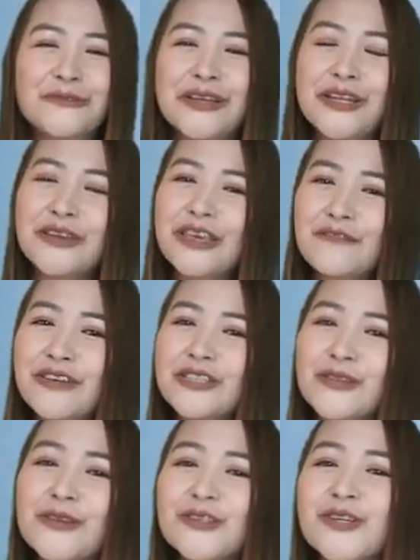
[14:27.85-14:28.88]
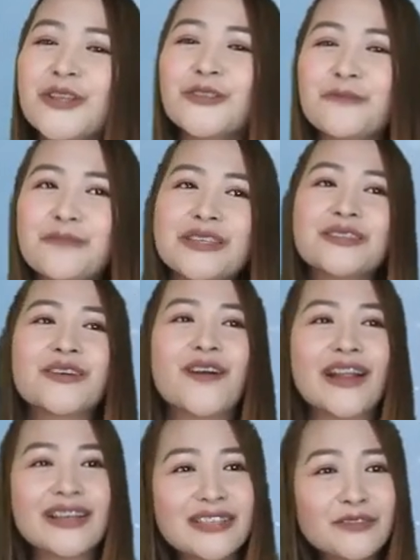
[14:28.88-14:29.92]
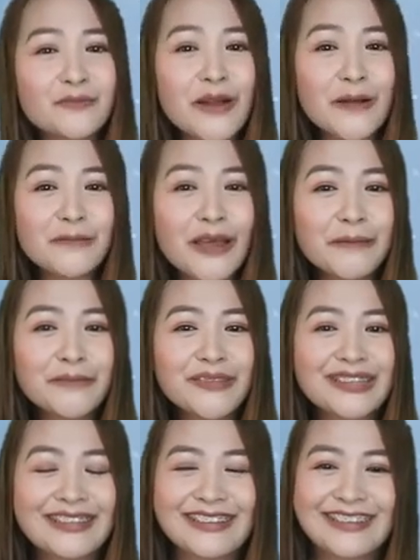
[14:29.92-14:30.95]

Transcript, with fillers: Will you give a solution to Miss Cora's problem?